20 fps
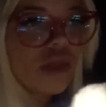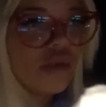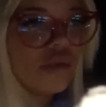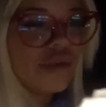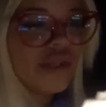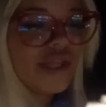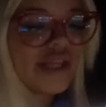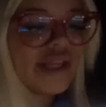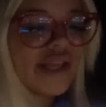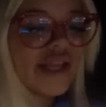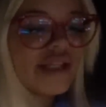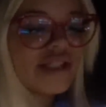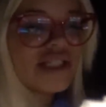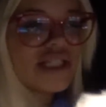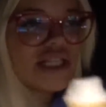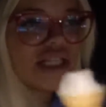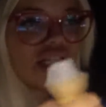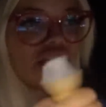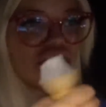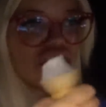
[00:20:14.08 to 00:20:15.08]
With like
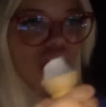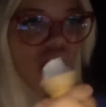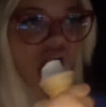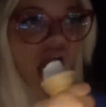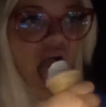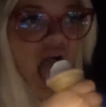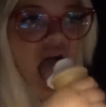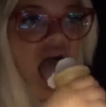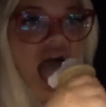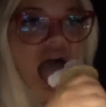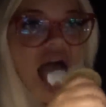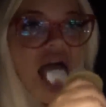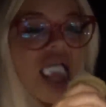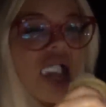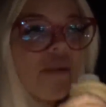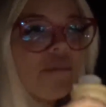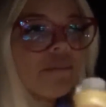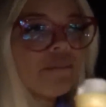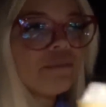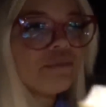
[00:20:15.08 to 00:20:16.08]
guest-ish.
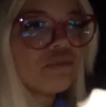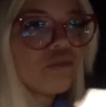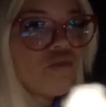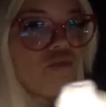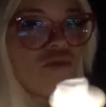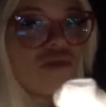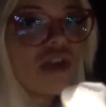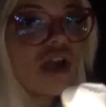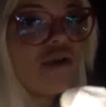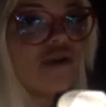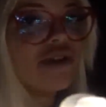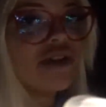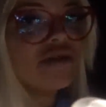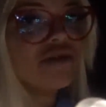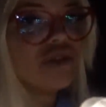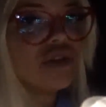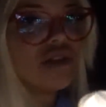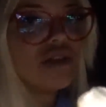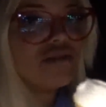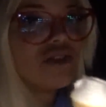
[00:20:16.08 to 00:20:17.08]
I would love
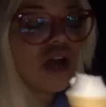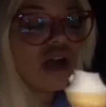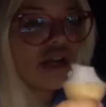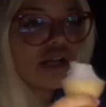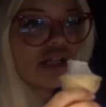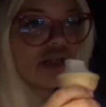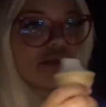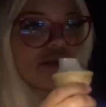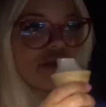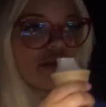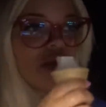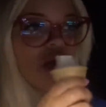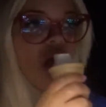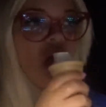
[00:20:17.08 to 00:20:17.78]
to. I love talking to people.